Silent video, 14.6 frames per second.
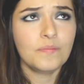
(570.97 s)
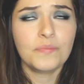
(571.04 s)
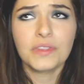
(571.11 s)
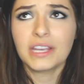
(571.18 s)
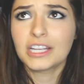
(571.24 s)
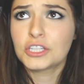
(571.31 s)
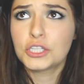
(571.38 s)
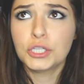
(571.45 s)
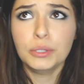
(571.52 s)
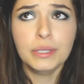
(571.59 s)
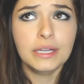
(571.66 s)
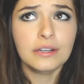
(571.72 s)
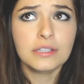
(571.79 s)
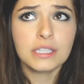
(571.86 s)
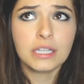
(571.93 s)
like 2
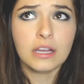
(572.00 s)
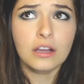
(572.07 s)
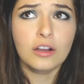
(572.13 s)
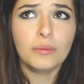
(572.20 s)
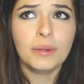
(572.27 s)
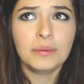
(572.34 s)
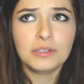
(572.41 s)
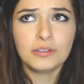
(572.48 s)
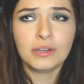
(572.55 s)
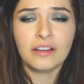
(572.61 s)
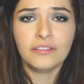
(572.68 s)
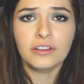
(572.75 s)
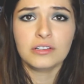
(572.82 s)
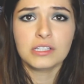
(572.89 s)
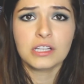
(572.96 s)
years ago, maybe
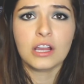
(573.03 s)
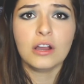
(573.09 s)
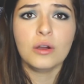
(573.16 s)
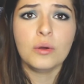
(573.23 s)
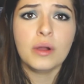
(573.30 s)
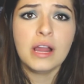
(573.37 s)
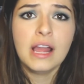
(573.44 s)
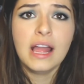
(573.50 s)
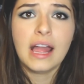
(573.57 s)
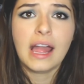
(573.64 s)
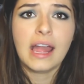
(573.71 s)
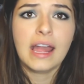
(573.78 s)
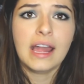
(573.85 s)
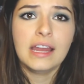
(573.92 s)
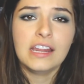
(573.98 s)
2.5 years ago,
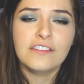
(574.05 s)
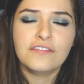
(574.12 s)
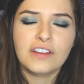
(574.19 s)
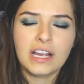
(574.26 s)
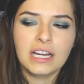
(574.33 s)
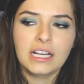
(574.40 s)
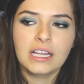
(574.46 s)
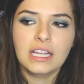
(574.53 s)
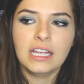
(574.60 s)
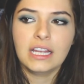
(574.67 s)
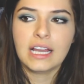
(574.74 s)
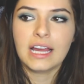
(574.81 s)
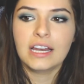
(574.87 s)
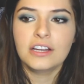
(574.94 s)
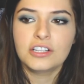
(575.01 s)
and it finally
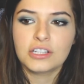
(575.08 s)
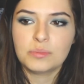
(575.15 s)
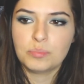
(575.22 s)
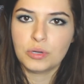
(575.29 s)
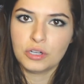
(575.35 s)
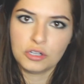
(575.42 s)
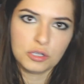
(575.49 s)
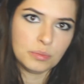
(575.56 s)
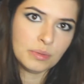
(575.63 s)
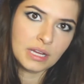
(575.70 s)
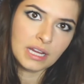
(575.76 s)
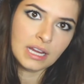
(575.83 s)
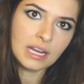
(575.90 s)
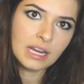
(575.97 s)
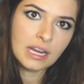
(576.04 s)
kind of just pushed
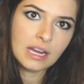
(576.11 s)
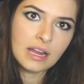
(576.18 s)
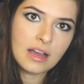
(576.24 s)
me